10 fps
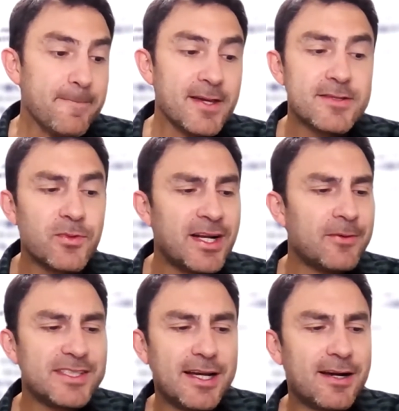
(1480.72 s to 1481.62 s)
So when I
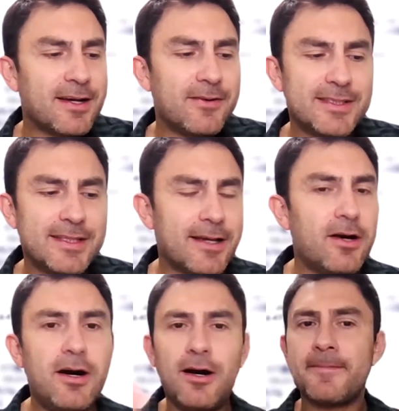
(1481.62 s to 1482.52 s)
was young, I was like,
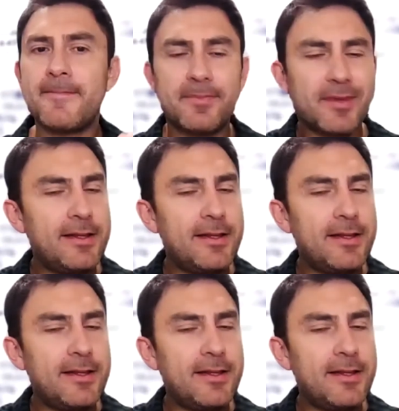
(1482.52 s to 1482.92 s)
oh, I